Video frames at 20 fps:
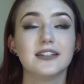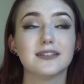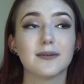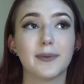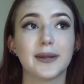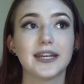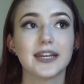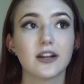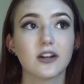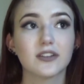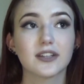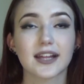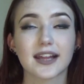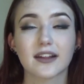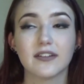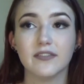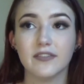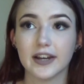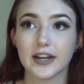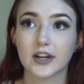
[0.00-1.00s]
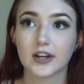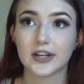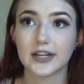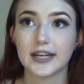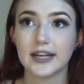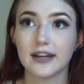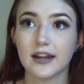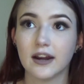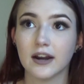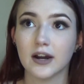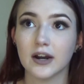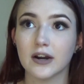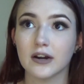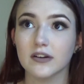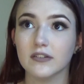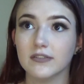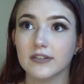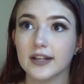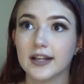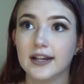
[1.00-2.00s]
Depending on the severity
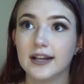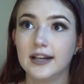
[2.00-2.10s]
of